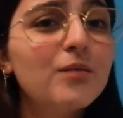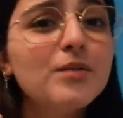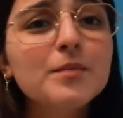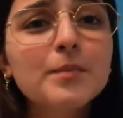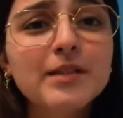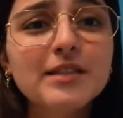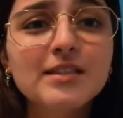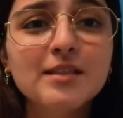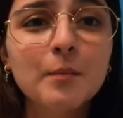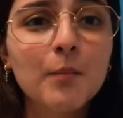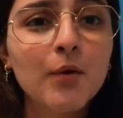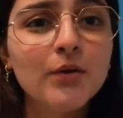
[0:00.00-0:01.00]
I was a bit
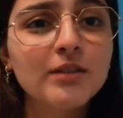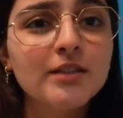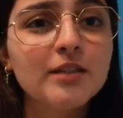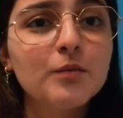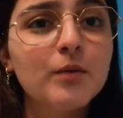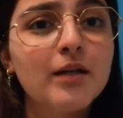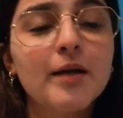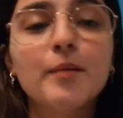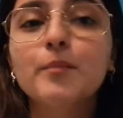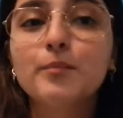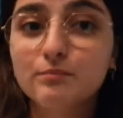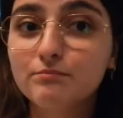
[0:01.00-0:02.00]
disappointed when
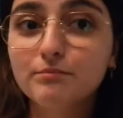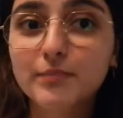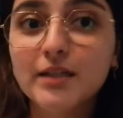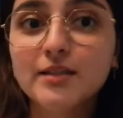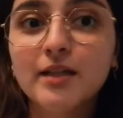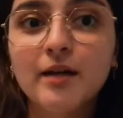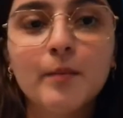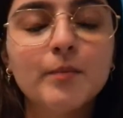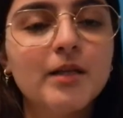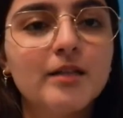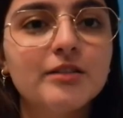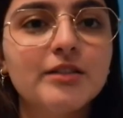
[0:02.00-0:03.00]
I picked it
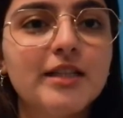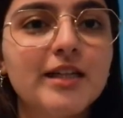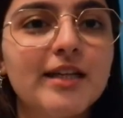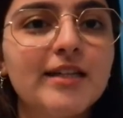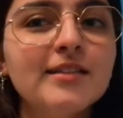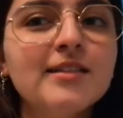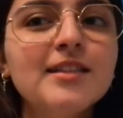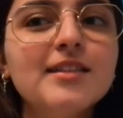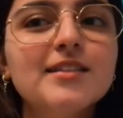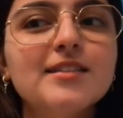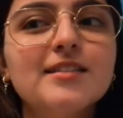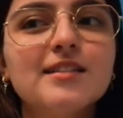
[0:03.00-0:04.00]
up the other day,
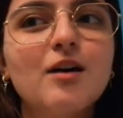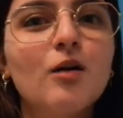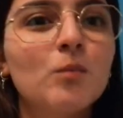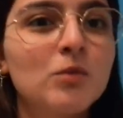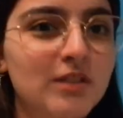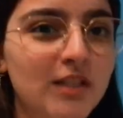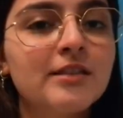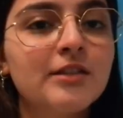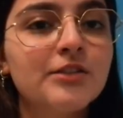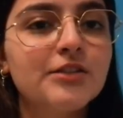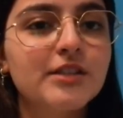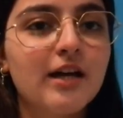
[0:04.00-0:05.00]
almost 10
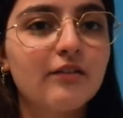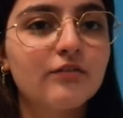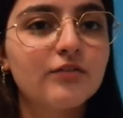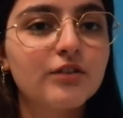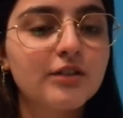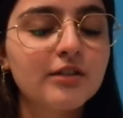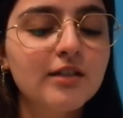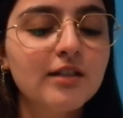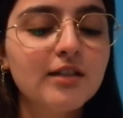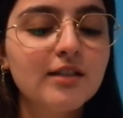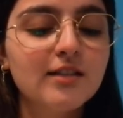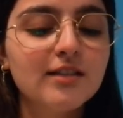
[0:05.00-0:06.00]
years after,
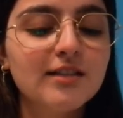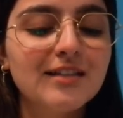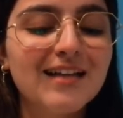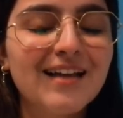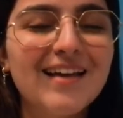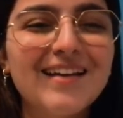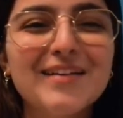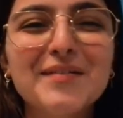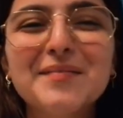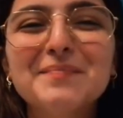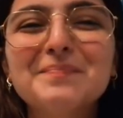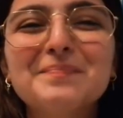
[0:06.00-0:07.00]
and
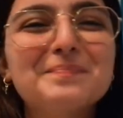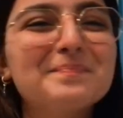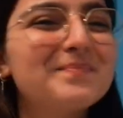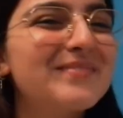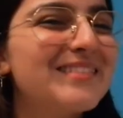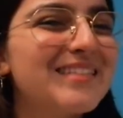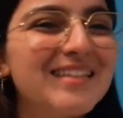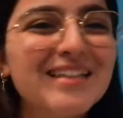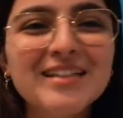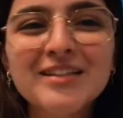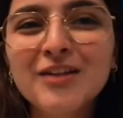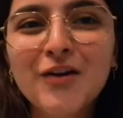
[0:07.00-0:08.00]
I
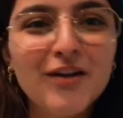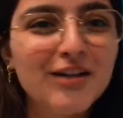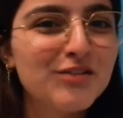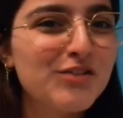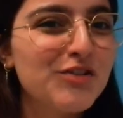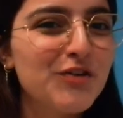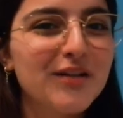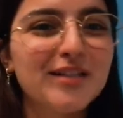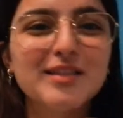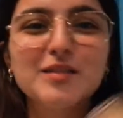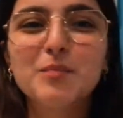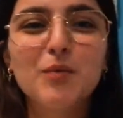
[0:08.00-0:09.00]
did not enjoy
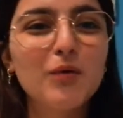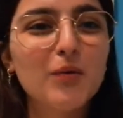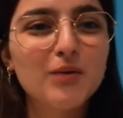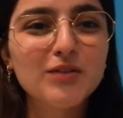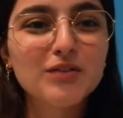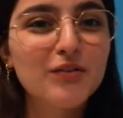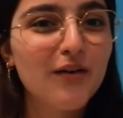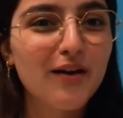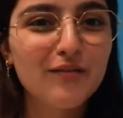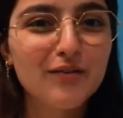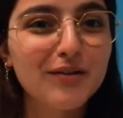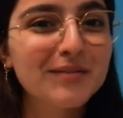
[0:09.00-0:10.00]
this book
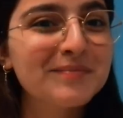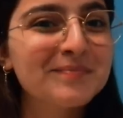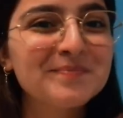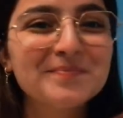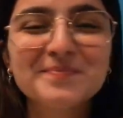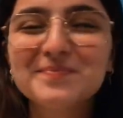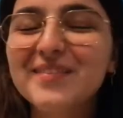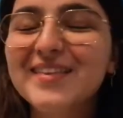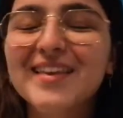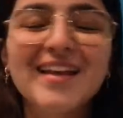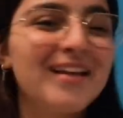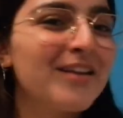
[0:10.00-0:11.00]
whatsoever.
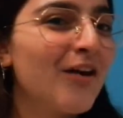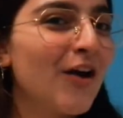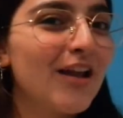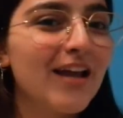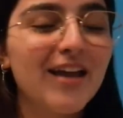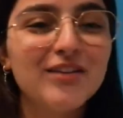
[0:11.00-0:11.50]
Did not